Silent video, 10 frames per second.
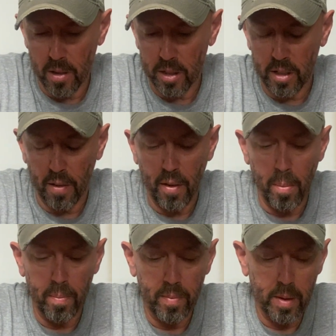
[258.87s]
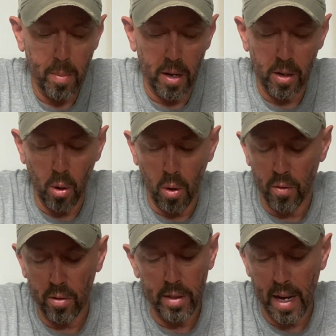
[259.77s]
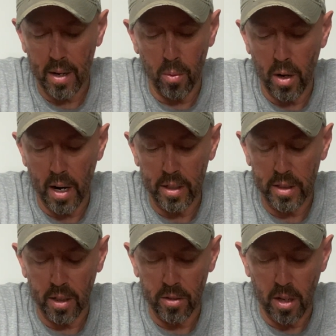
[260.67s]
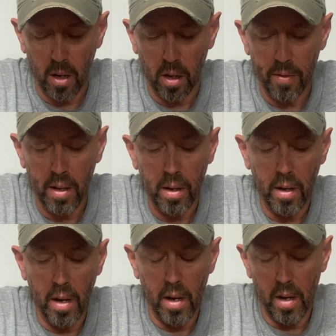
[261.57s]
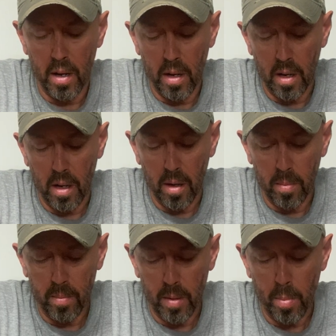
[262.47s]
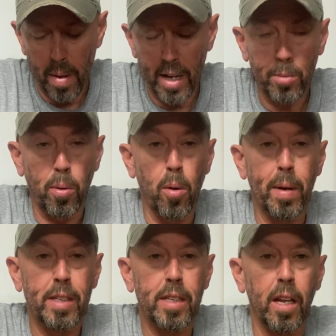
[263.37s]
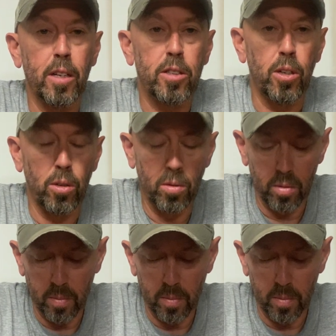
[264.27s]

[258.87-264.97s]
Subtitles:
stuff I'm about to go over, Tackle Warehouse sells all of it. And Bass Pro may sell it too.